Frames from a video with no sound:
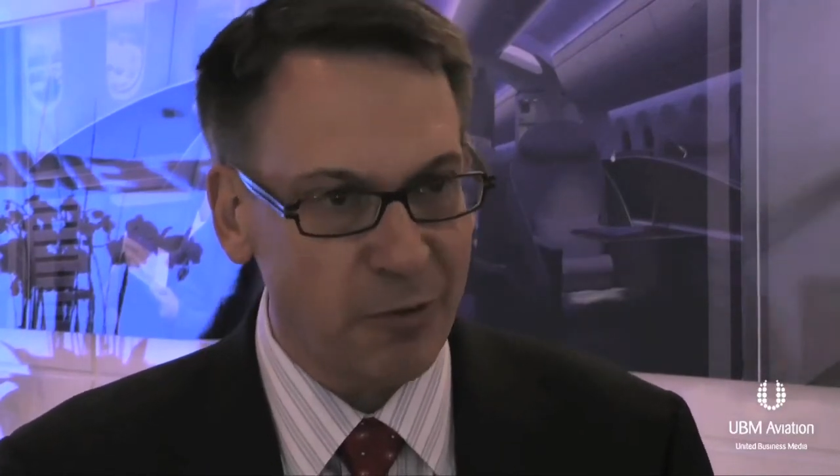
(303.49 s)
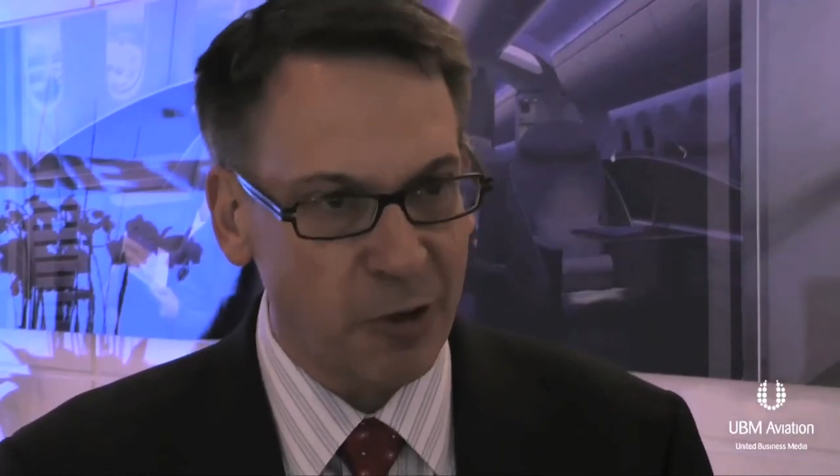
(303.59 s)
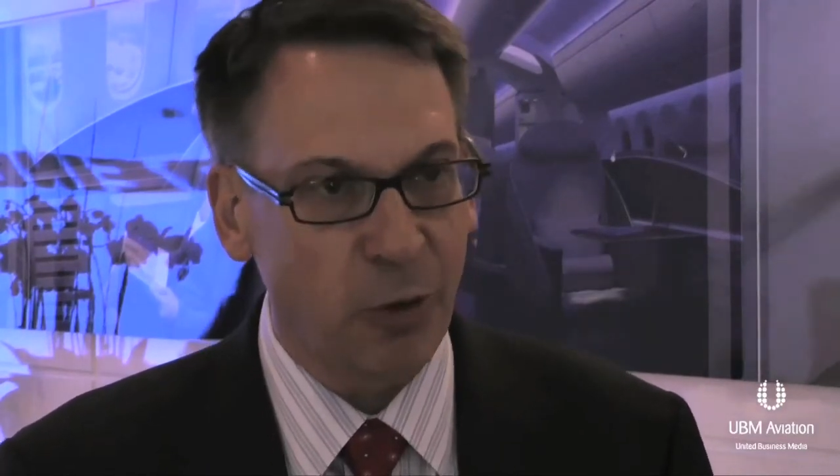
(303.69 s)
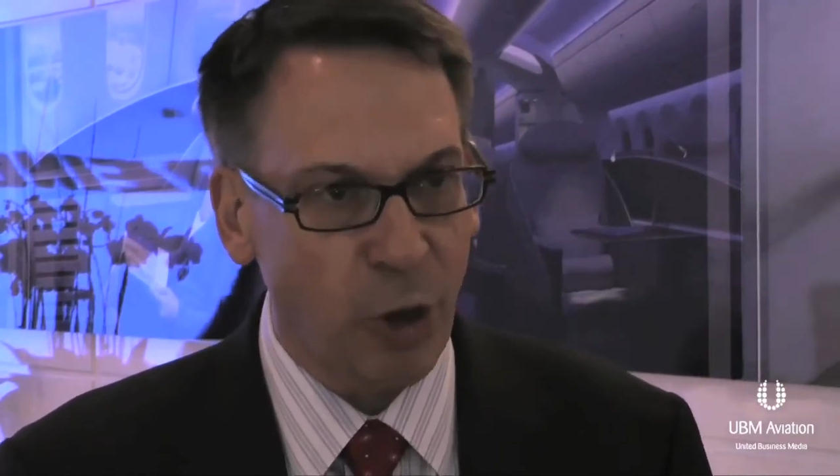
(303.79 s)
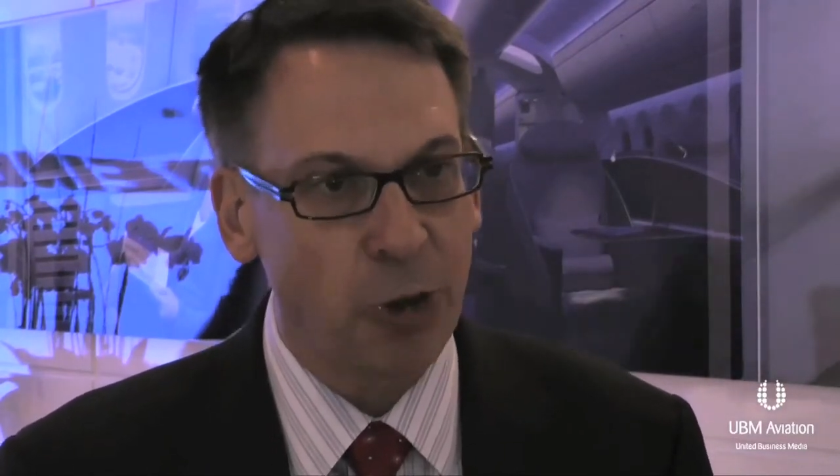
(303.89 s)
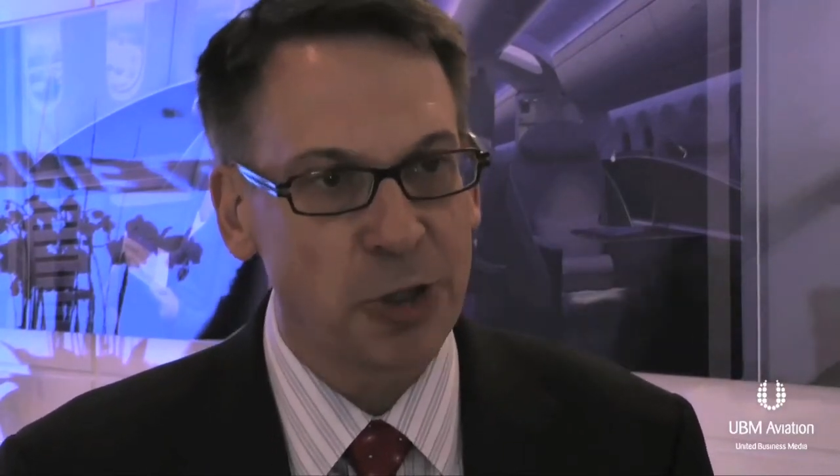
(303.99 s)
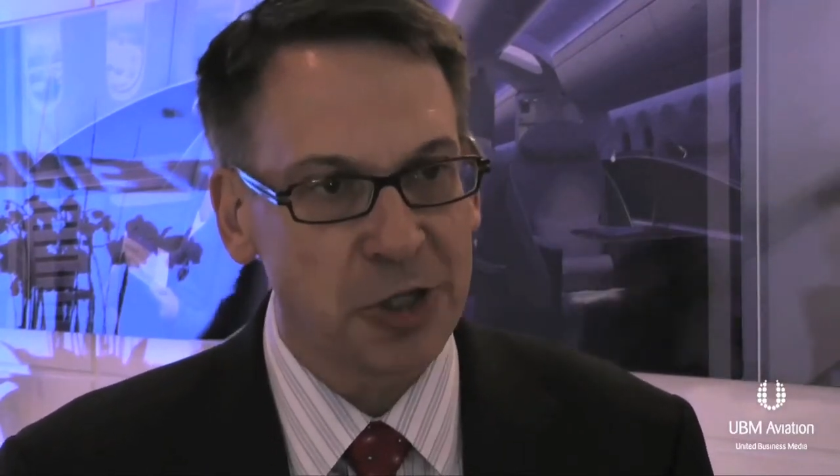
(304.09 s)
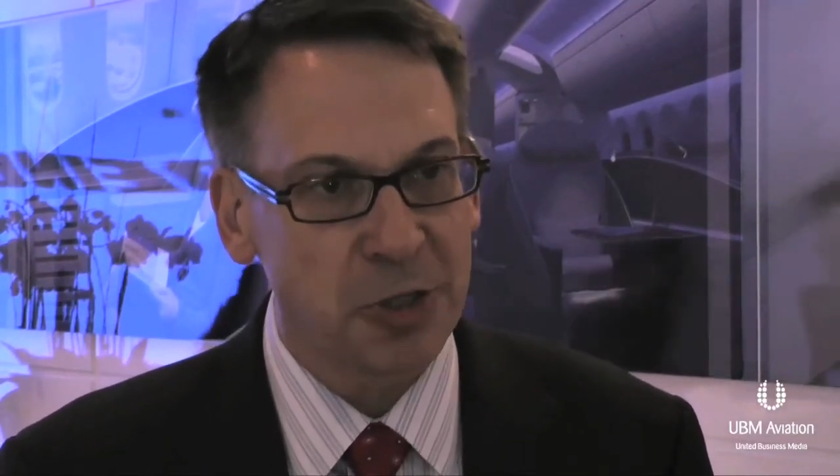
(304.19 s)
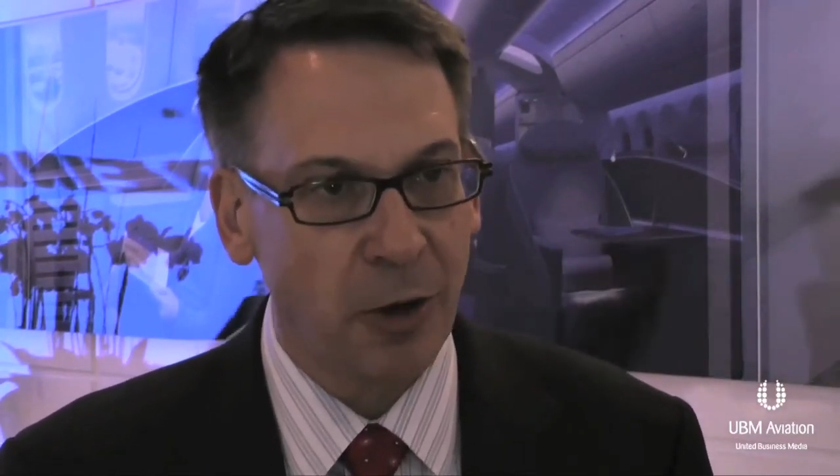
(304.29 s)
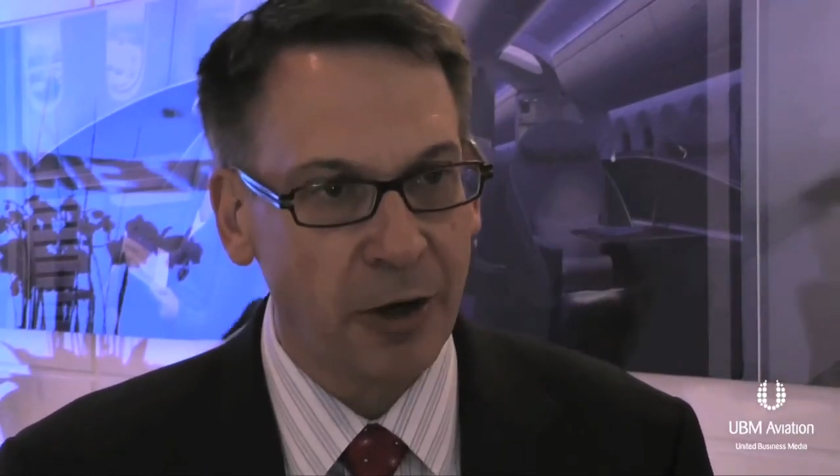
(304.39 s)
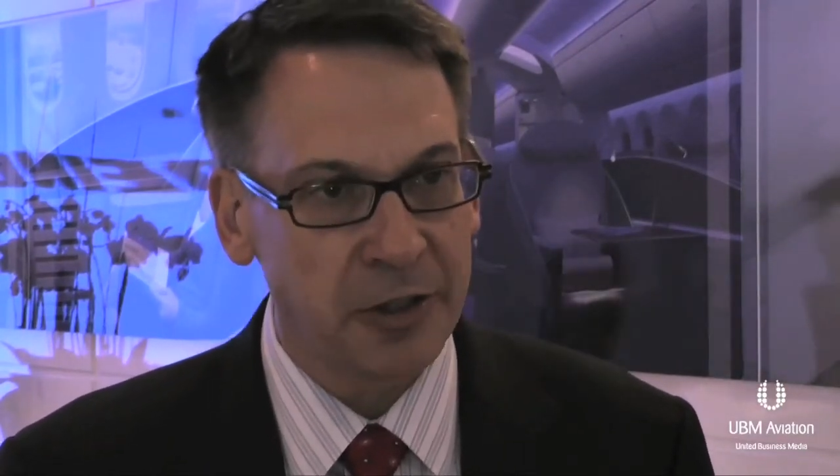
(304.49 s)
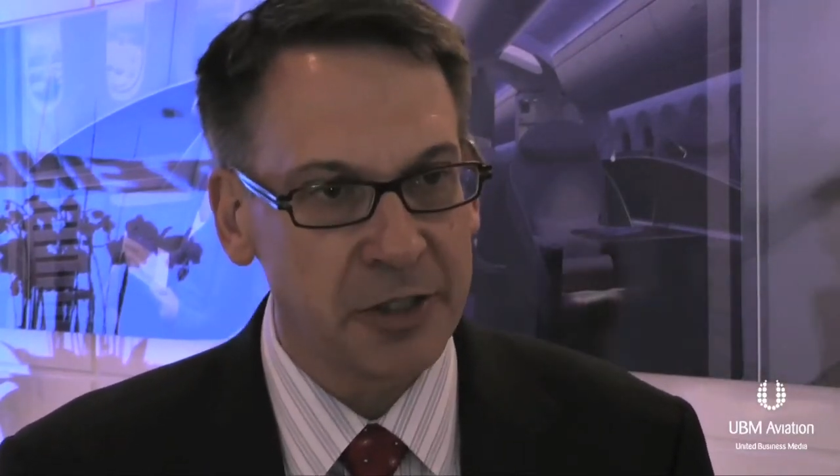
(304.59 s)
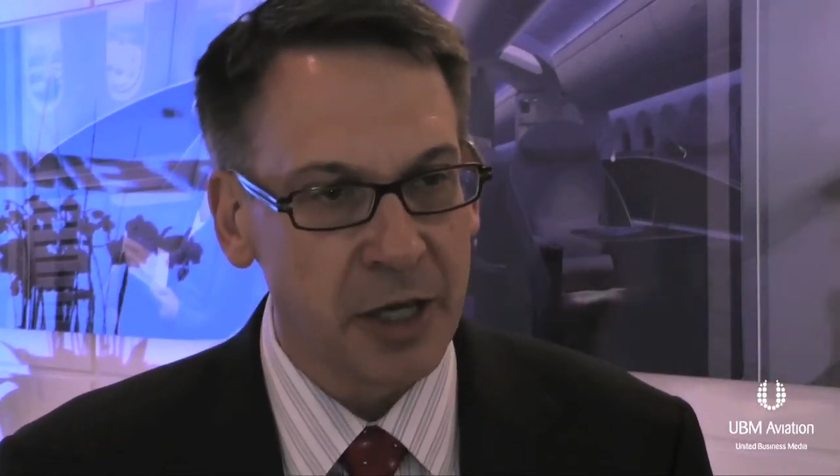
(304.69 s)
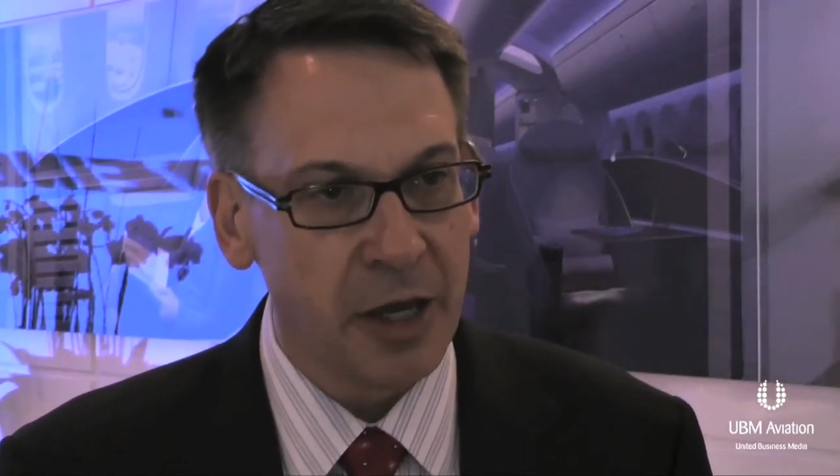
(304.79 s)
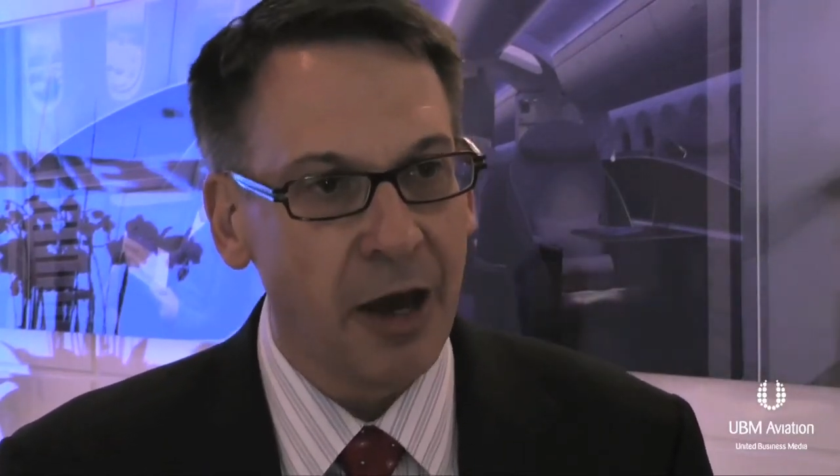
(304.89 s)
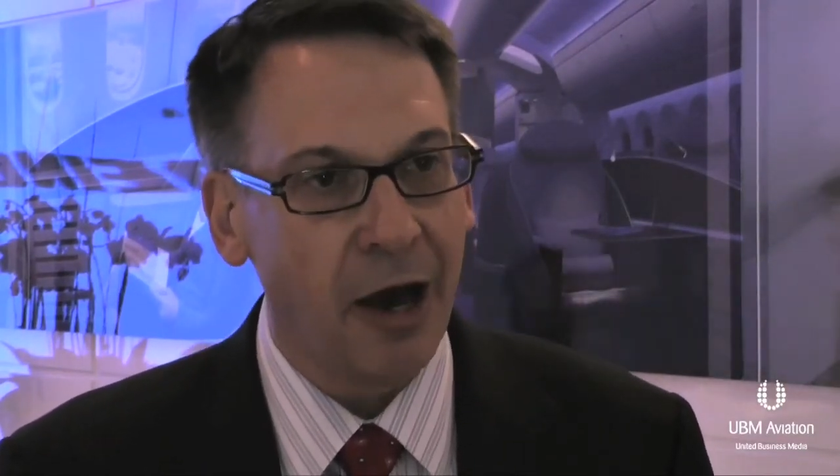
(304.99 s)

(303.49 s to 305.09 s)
of the largest parts.